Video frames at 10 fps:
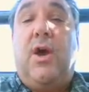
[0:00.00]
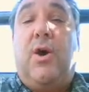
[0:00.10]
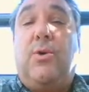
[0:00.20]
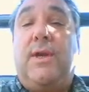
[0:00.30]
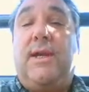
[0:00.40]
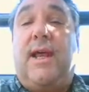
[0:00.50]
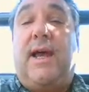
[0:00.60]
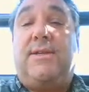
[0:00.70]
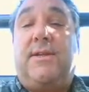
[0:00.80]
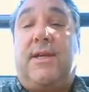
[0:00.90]
only
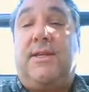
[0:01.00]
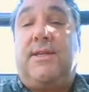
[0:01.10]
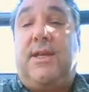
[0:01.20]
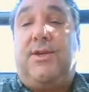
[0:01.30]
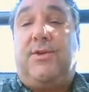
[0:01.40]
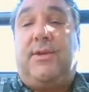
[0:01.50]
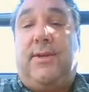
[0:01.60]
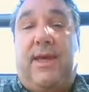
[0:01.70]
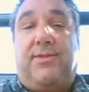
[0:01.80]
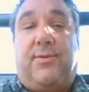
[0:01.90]
lies and continued
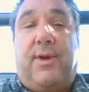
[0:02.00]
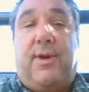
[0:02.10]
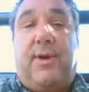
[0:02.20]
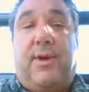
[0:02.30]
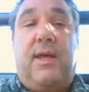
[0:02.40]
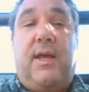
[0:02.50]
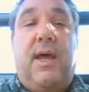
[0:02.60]
death threats.